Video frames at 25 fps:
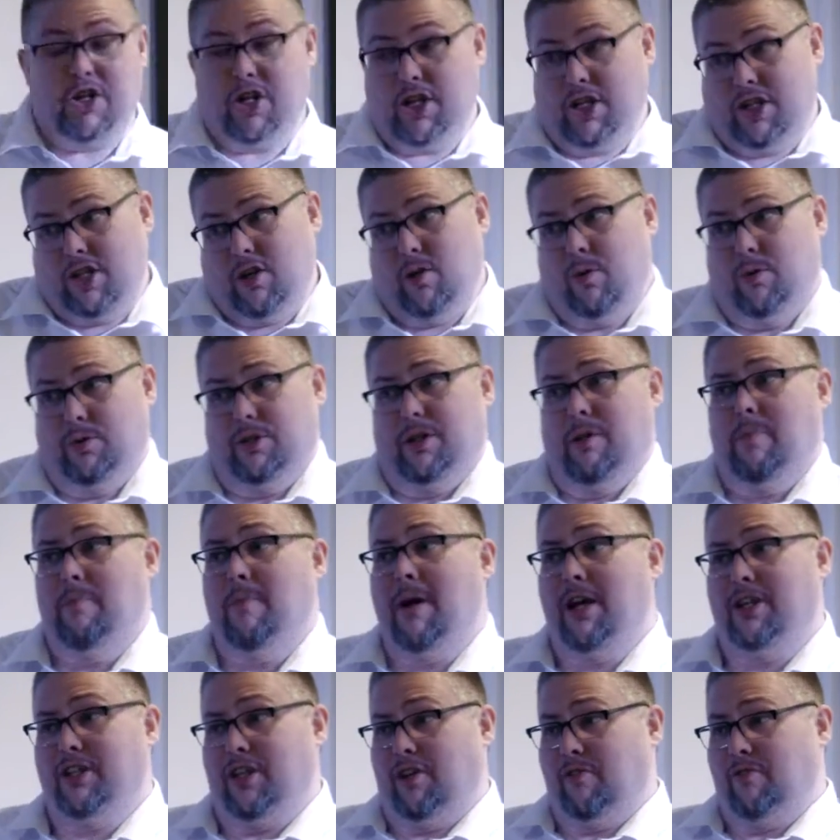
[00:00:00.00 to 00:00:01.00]
just causing a
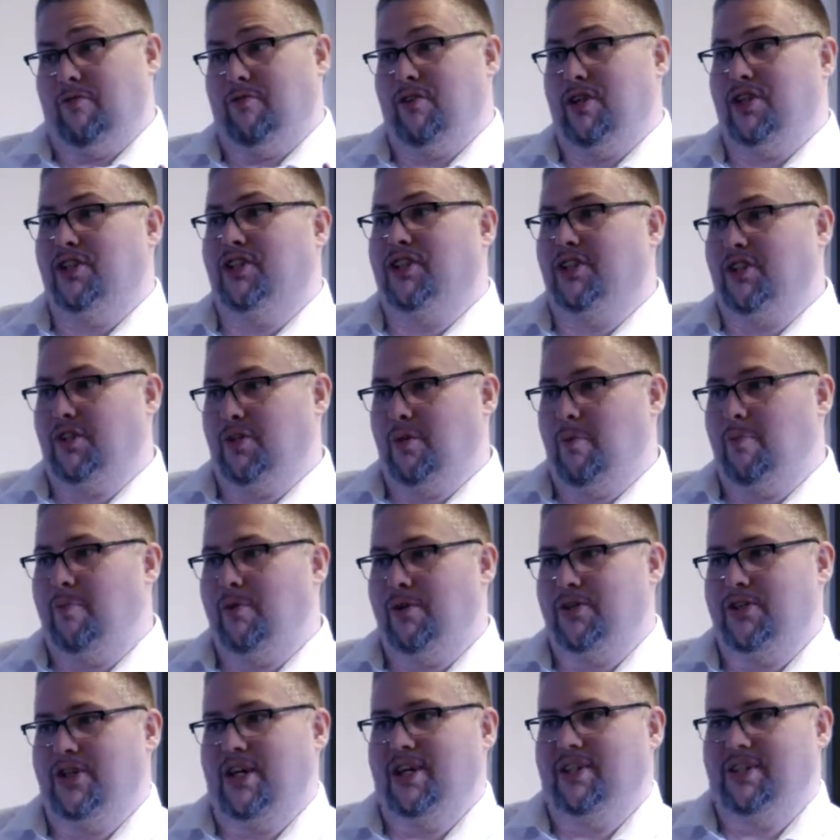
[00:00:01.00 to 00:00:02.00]
massive risk to your
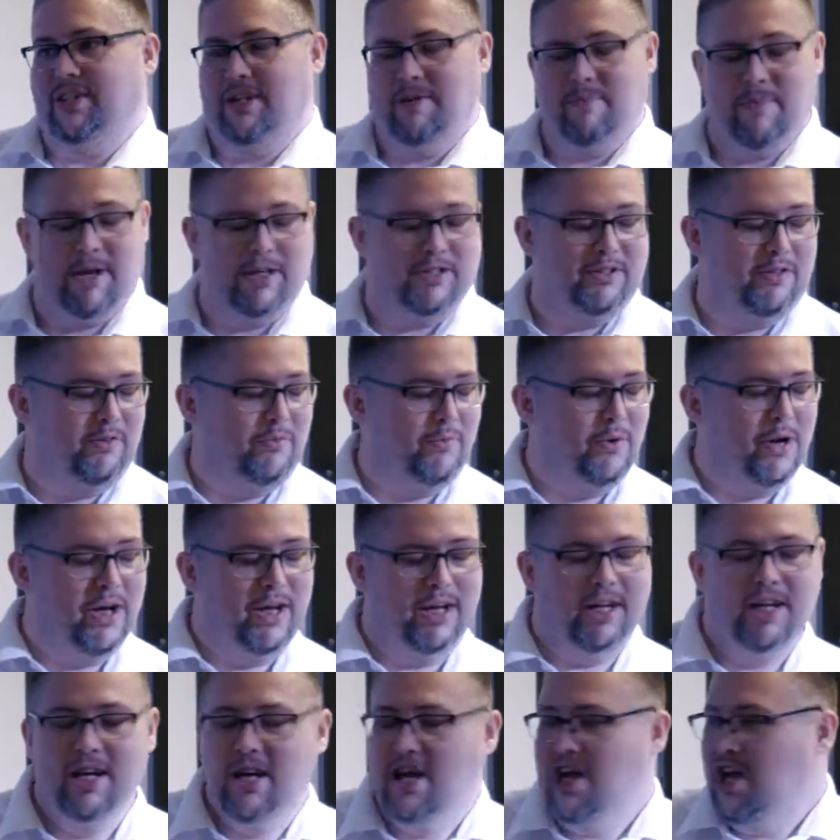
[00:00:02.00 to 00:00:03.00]
project in a massive
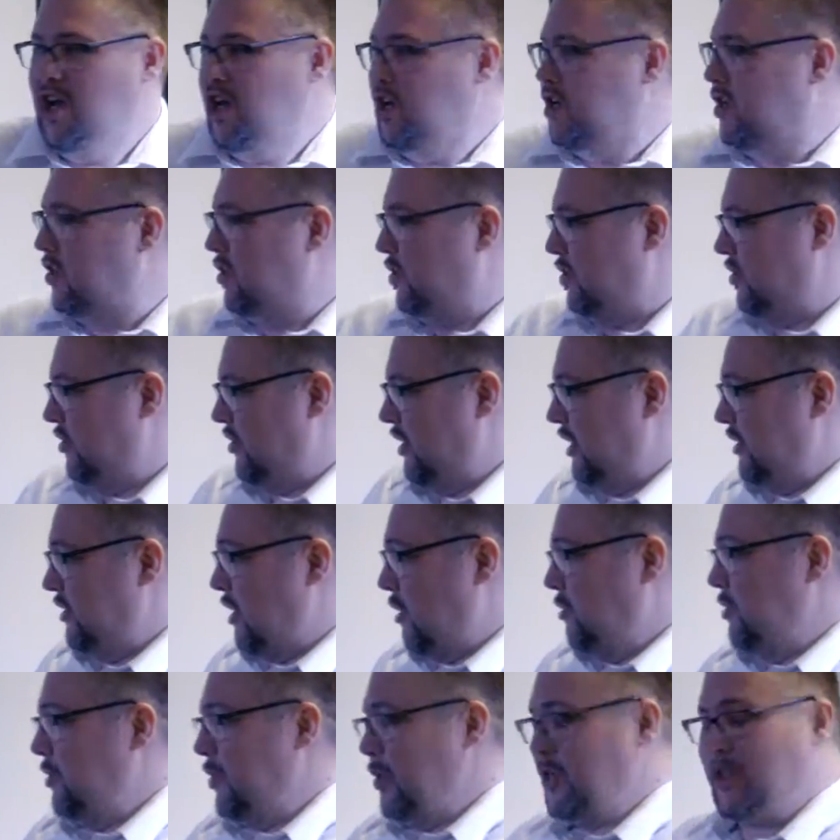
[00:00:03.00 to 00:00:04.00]
way, because it's
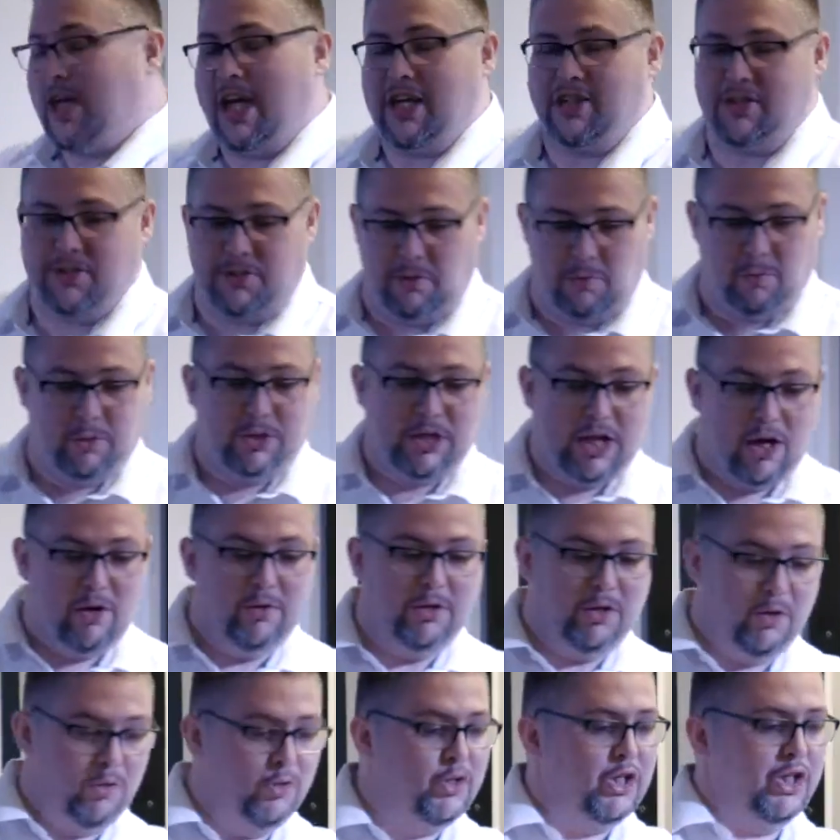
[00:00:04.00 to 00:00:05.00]
only the test that will
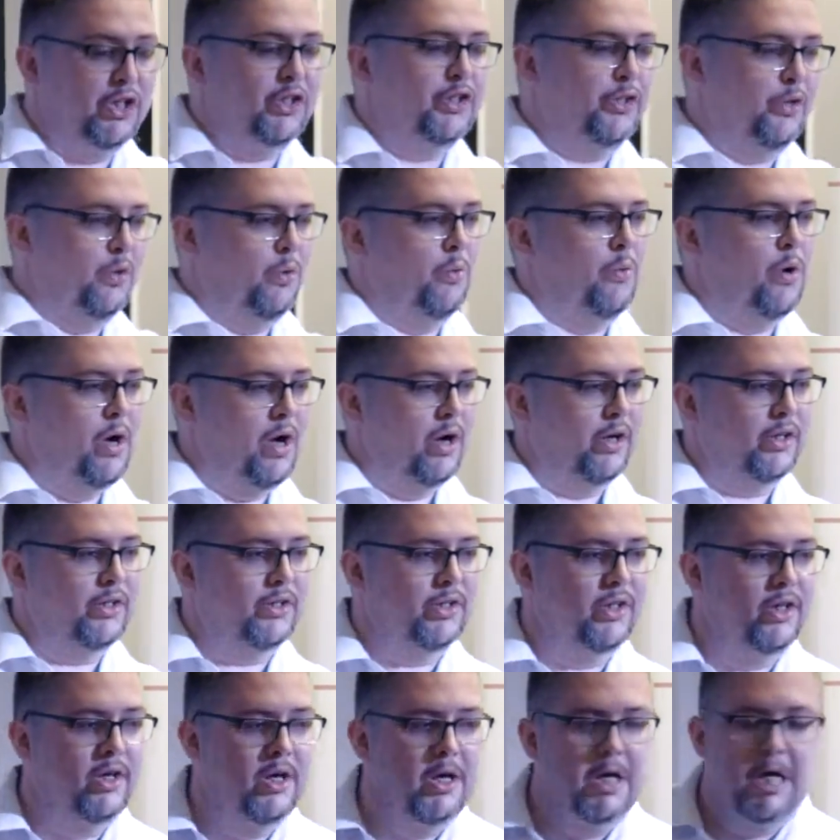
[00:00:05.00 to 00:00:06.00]
tell you that it still
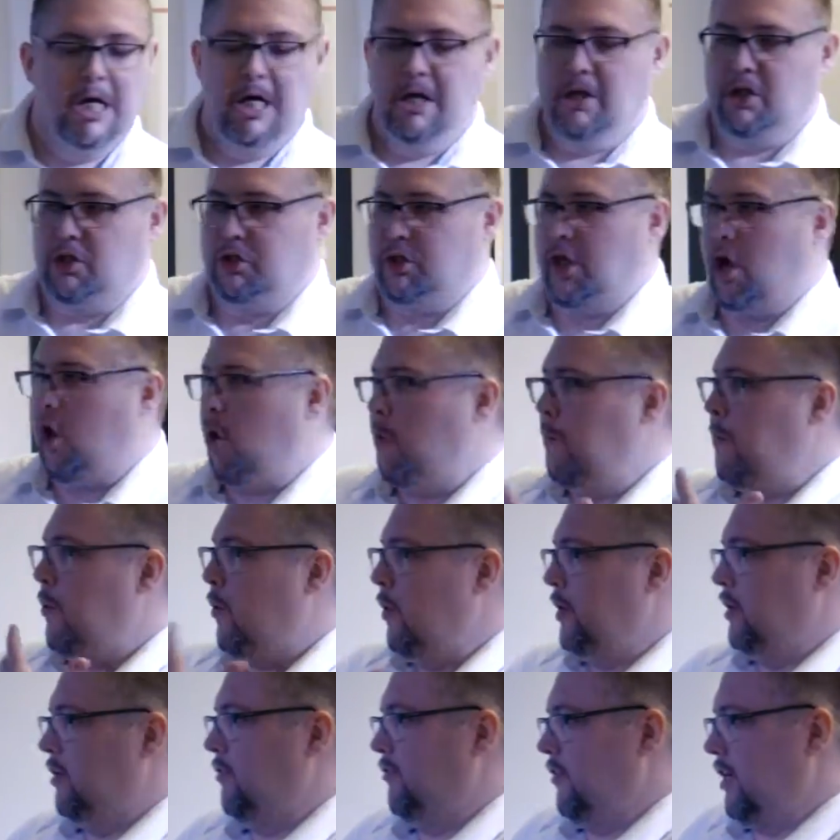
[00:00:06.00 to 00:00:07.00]
works. Because the whole
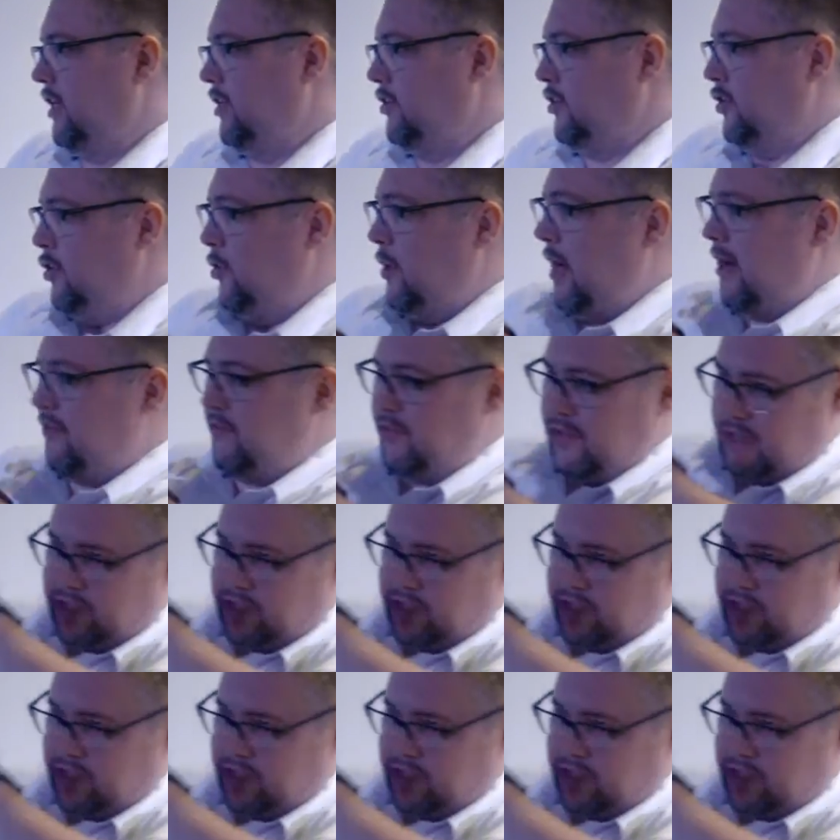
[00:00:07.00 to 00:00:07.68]
point of it is you have